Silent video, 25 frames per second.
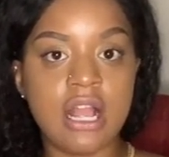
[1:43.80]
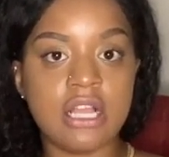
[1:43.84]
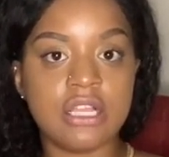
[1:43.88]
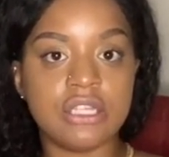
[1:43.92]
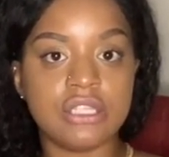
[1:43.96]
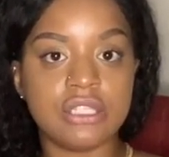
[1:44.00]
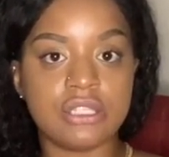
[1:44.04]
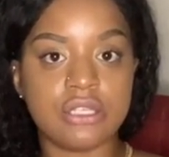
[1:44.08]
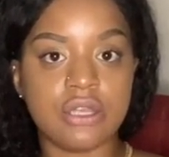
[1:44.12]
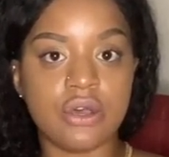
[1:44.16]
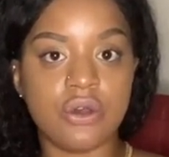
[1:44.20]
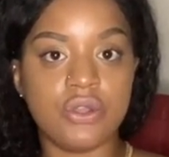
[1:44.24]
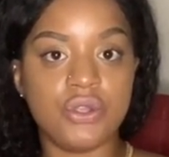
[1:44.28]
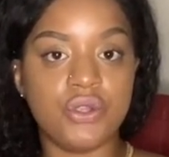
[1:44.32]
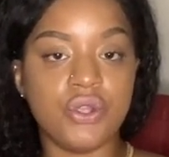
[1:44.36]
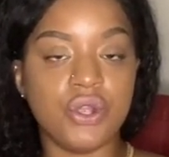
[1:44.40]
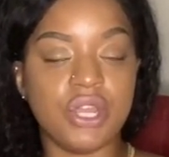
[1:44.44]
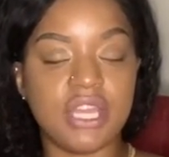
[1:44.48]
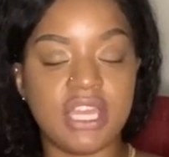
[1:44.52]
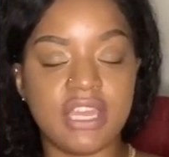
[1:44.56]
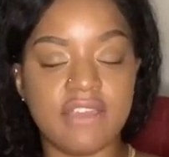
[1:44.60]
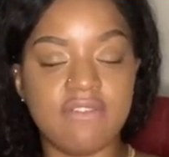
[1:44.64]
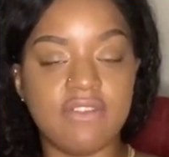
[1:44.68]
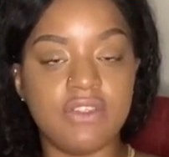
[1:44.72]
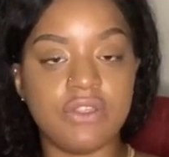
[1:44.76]
So you're
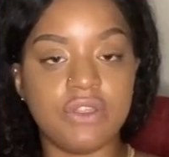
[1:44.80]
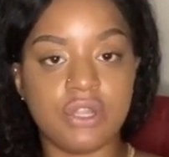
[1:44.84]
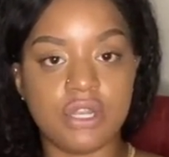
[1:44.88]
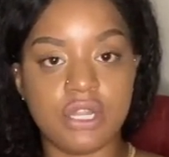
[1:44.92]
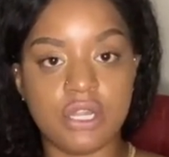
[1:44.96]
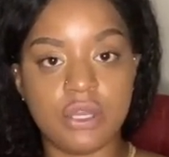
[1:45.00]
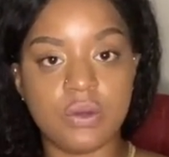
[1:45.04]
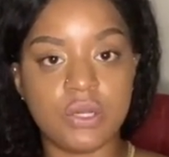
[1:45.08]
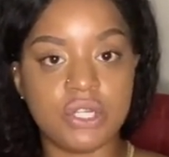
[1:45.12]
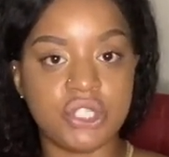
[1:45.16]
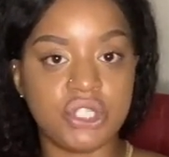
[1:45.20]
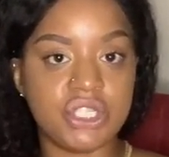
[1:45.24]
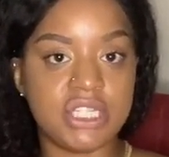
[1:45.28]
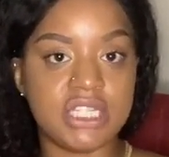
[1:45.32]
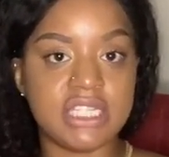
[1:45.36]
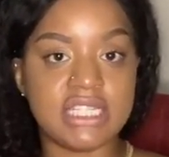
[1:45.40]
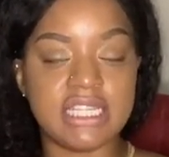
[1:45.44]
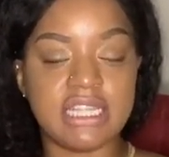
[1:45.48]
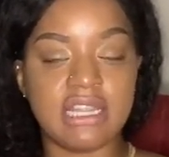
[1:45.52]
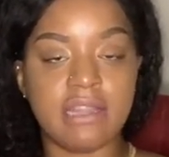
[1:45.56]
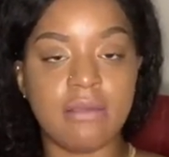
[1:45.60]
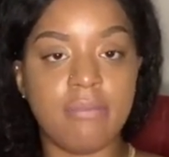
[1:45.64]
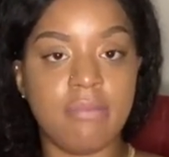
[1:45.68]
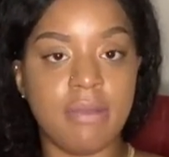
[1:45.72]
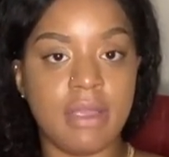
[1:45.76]
given 30 questions
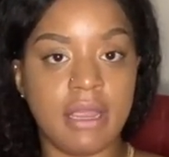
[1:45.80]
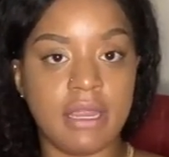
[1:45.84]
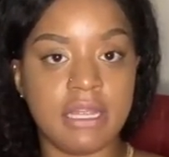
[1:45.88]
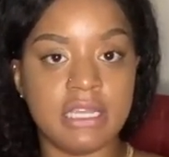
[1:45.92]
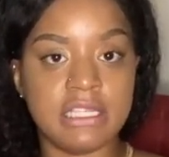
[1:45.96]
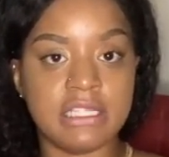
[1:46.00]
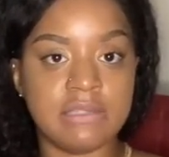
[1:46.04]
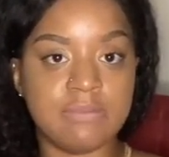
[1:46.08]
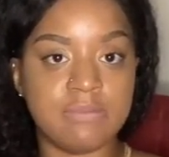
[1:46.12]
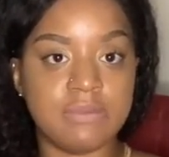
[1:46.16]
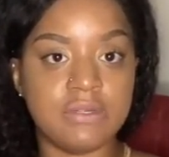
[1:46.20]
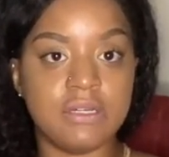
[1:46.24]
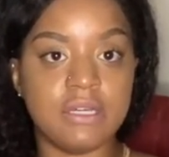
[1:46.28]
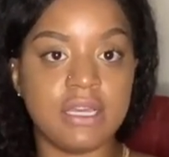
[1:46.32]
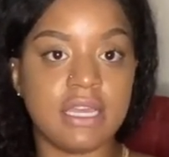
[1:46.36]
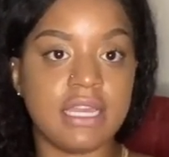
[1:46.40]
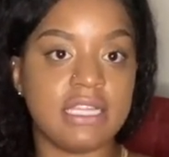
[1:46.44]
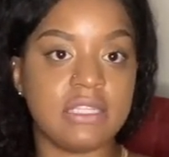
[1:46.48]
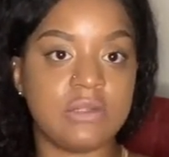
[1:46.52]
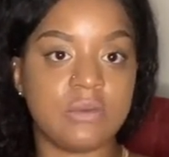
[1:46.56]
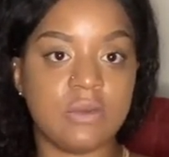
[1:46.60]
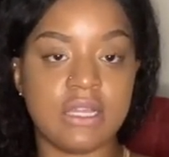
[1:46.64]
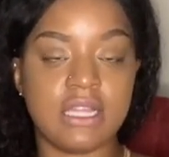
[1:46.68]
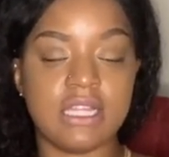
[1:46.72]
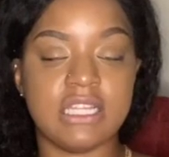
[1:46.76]
in the Barron's book,
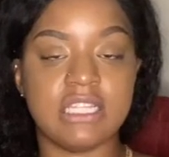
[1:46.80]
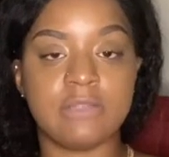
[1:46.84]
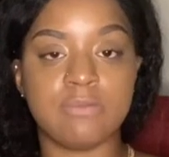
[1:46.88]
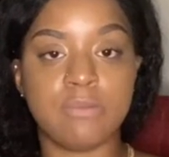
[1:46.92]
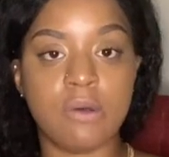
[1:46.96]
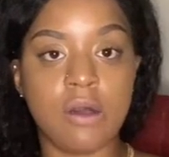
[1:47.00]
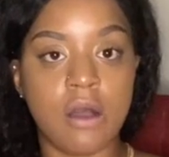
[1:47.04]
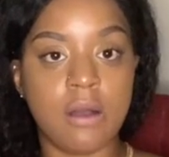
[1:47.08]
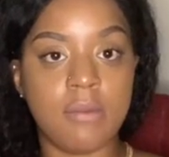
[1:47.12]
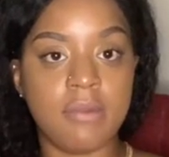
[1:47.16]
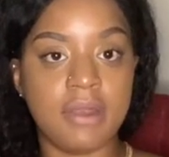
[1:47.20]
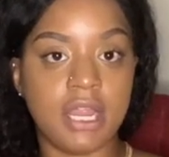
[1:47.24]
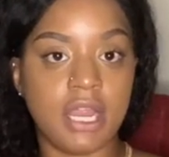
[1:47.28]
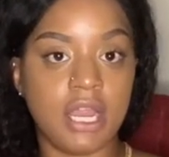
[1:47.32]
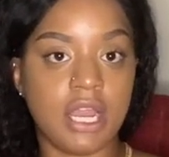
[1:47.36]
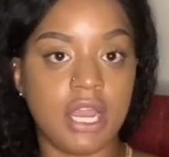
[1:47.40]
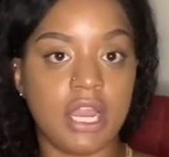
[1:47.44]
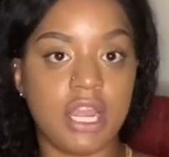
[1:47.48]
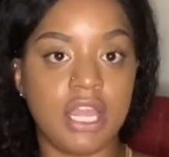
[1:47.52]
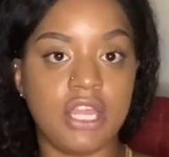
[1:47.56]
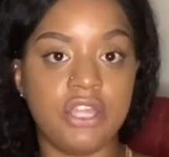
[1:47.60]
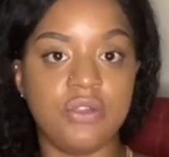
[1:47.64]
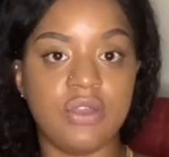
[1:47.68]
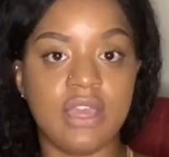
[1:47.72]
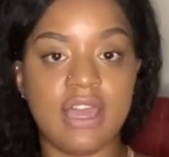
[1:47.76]
as well as
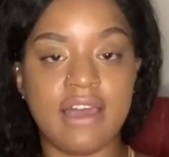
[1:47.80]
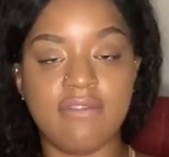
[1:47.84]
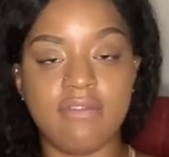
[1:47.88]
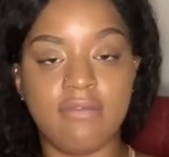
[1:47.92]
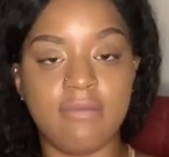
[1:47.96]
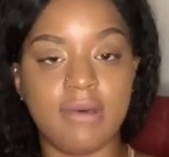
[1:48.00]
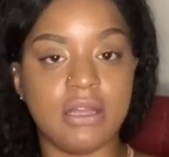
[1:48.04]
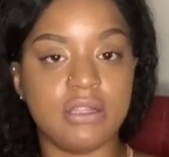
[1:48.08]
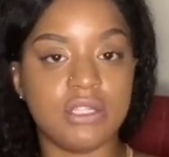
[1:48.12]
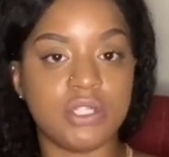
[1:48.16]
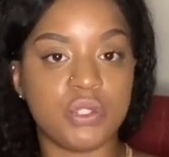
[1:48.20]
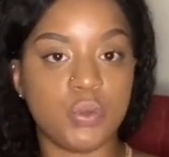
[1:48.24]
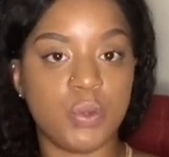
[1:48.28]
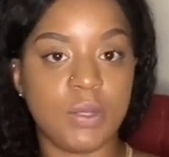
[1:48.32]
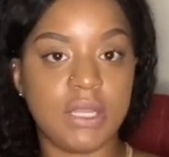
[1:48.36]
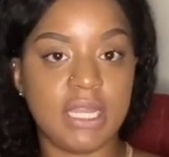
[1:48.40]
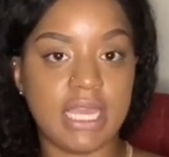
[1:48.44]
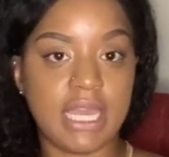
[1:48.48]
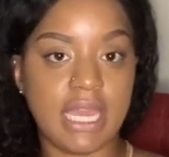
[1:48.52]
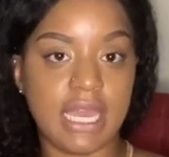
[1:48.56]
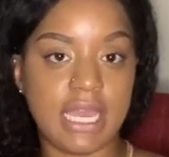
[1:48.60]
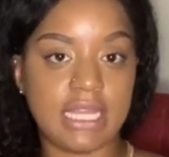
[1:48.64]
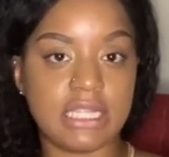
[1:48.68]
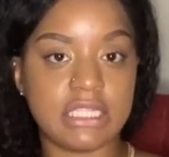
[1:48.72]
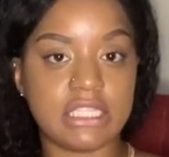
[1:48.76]
pulmonary, you have about
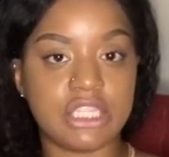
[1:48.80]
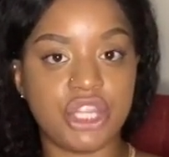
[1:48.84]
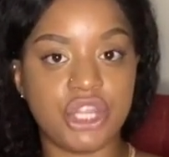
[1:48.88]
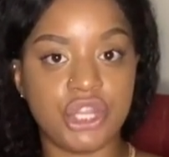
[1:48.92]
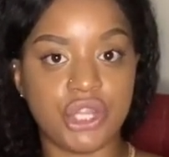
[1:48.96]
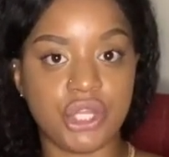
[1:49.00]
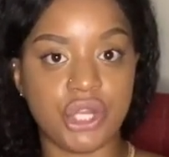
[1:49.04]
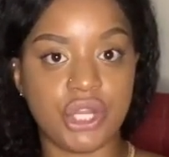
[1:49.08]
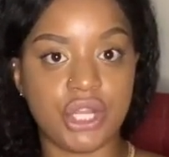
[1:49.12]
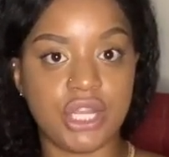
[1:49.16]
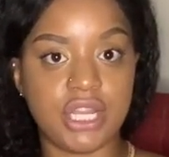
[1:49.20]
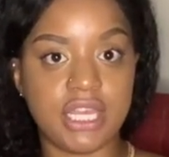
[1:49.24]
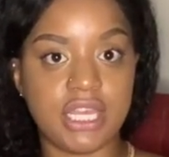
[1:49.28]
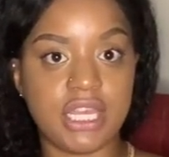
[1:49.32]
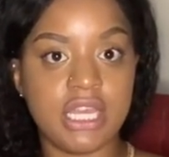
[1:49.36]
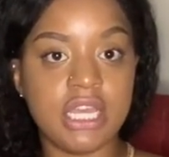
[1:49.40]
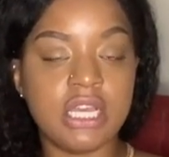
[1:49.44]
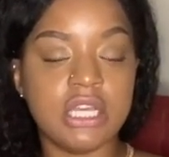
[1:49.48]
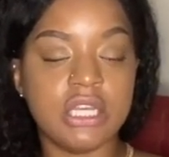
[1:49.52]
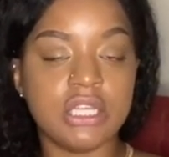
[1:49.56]
28 to 30.